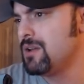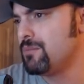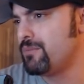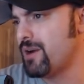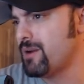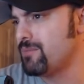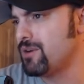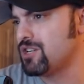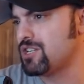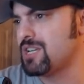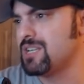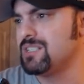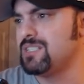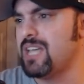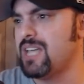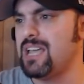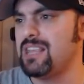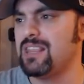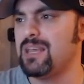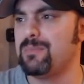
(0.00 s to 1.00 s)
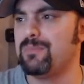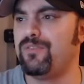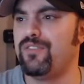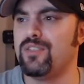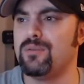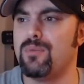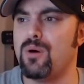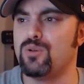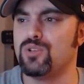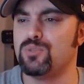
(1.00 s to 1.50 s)
pretty much contained them for
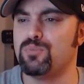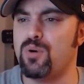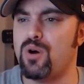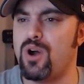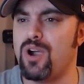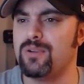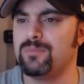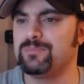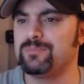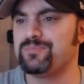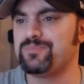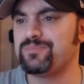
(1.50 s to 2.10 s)
the most part.